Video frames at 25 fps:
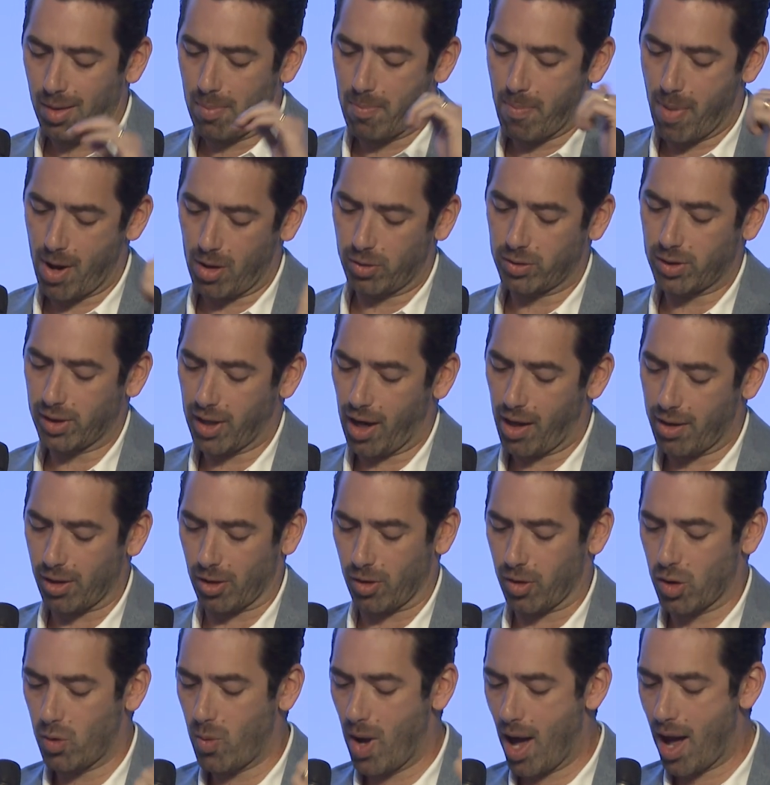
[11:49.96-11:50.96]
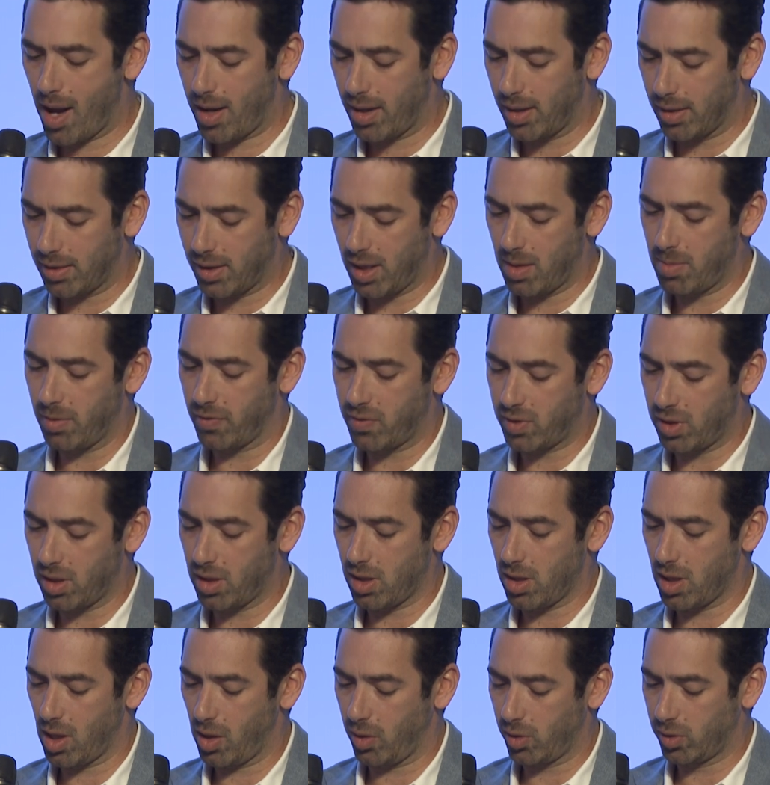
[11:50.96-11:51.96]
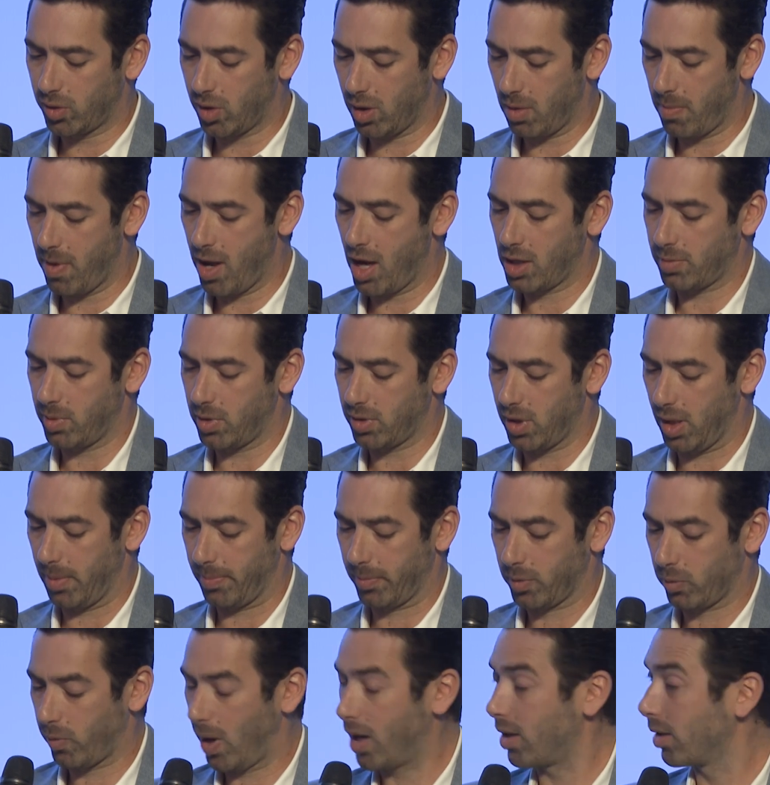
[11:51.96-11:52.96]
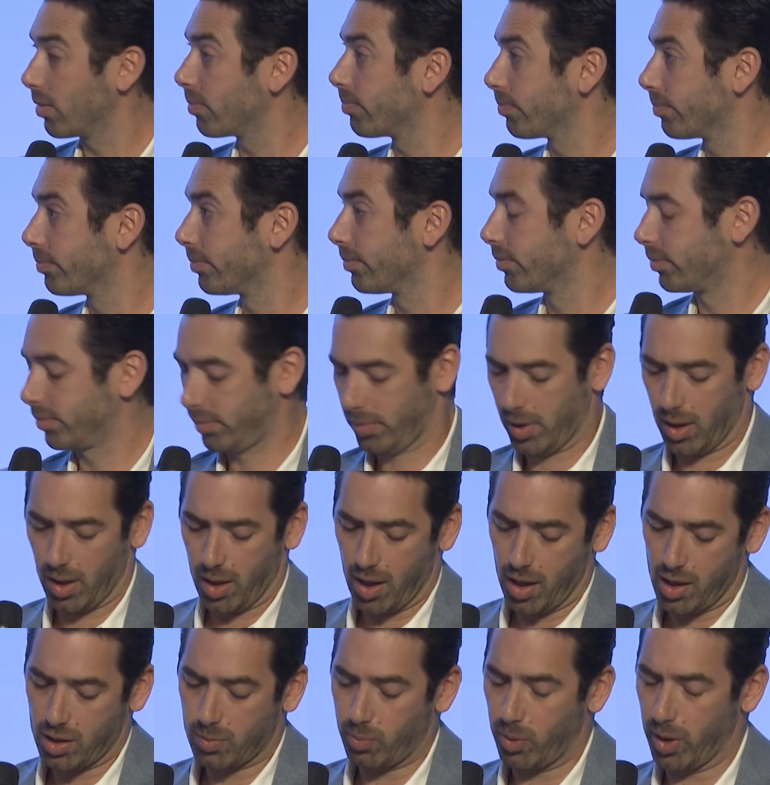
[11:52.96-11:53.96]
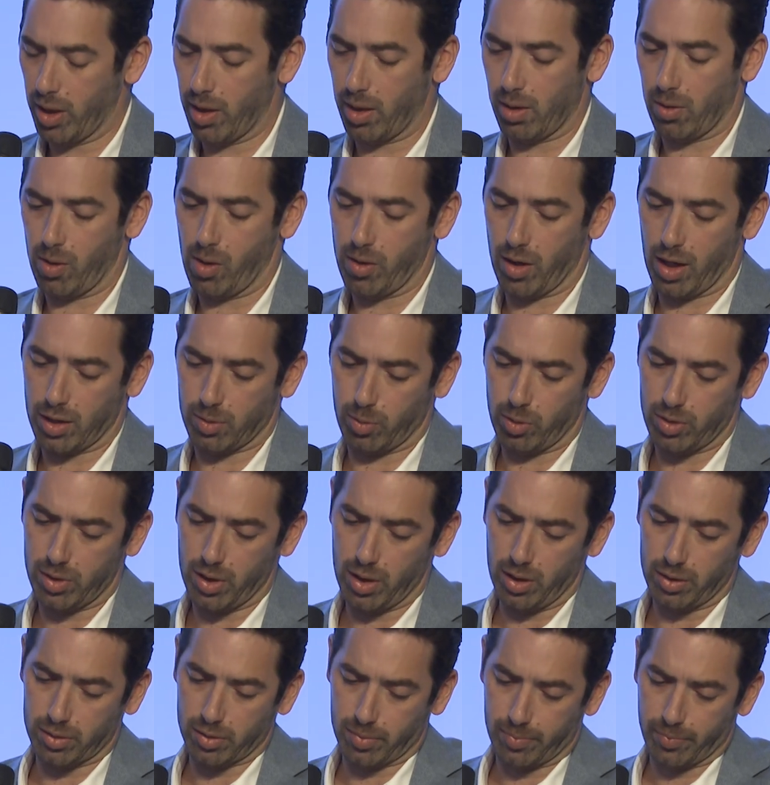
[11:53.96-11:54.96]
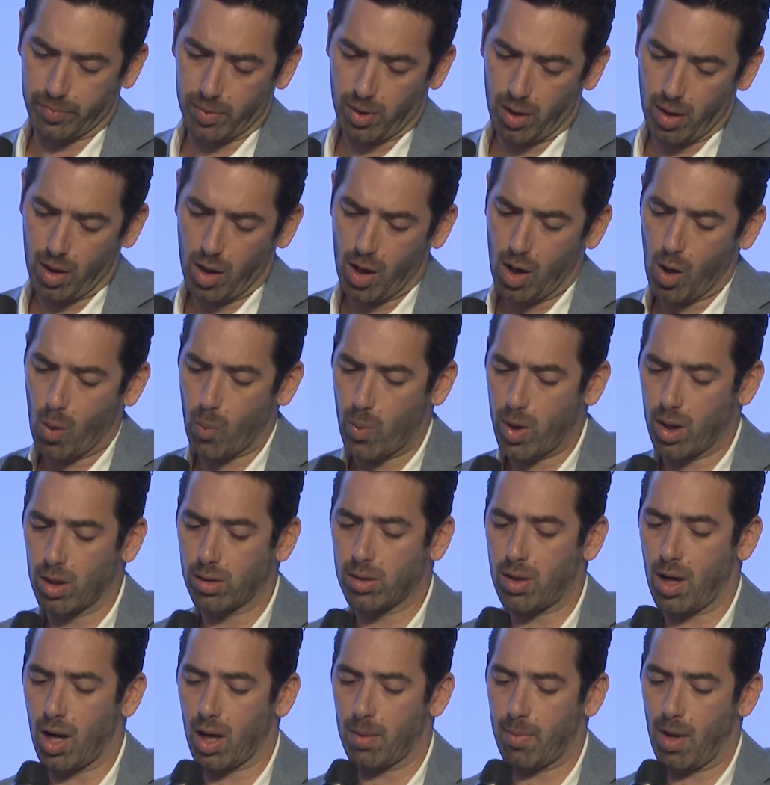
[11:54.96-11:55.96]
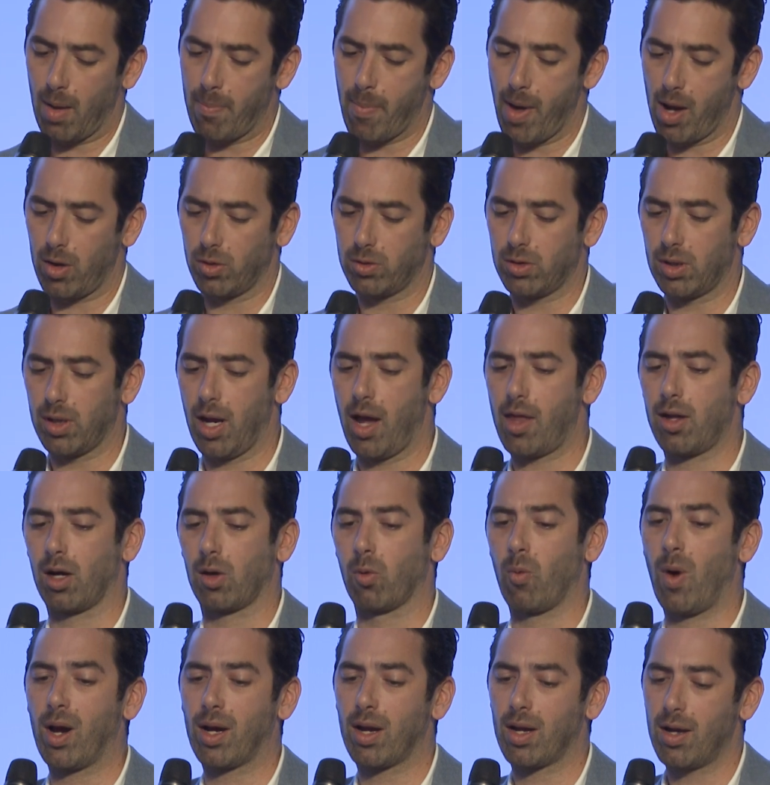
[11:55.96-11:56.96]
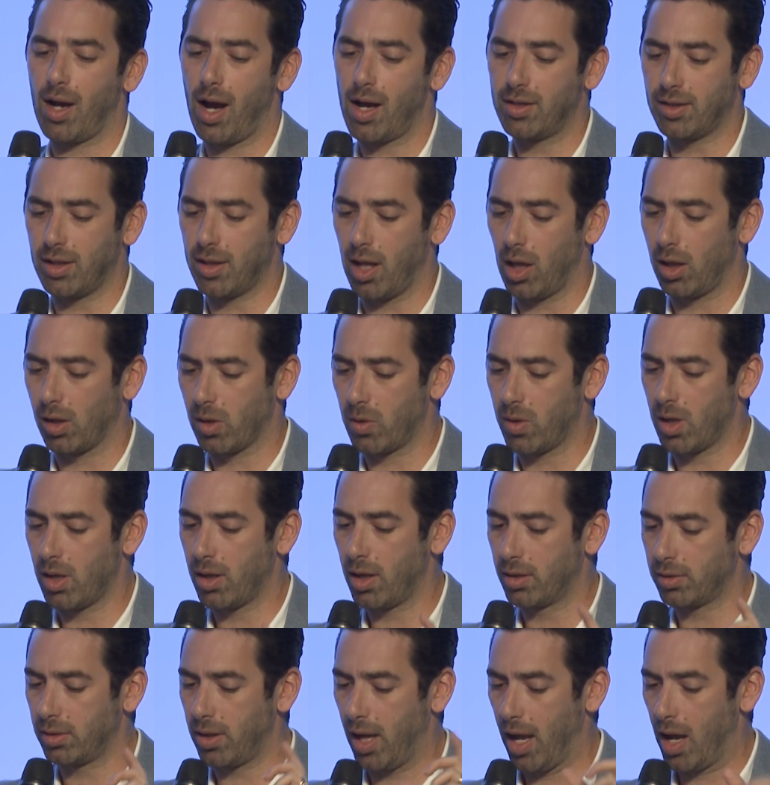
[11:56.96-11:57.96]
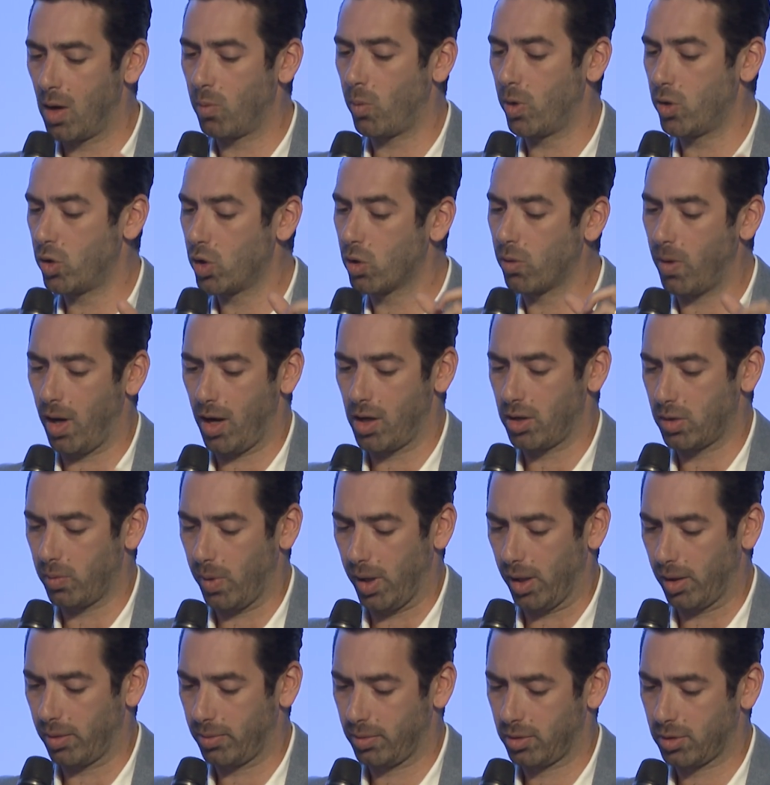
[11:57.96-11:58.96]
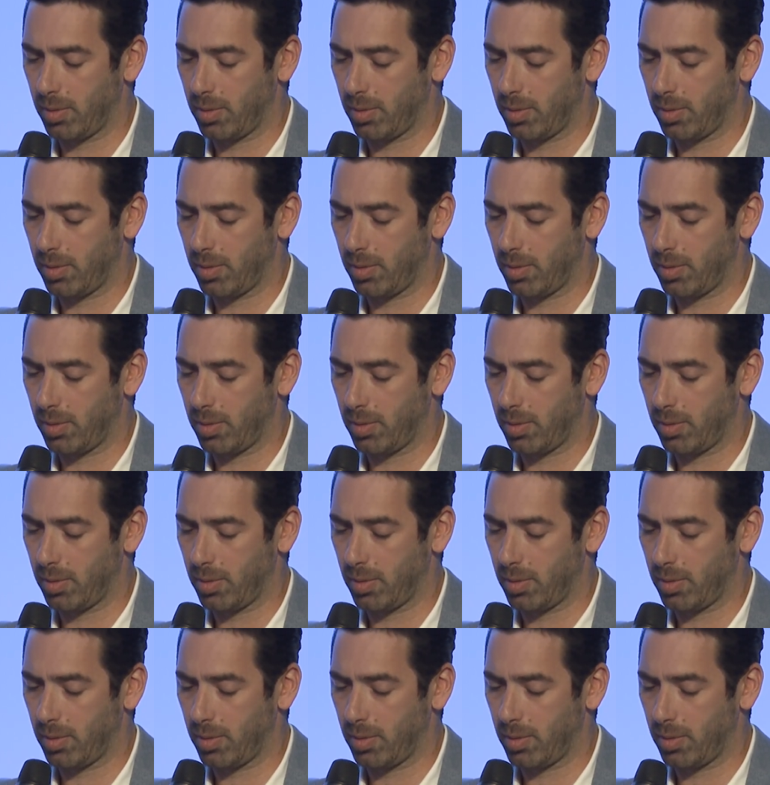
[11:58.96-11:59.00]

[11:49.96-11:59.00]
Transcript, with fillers: Better together, you added a team of CEOs to your management team, right? Each bringing their own expertise. We can talk about better together, recognizing that learning doesn't end when you graduate.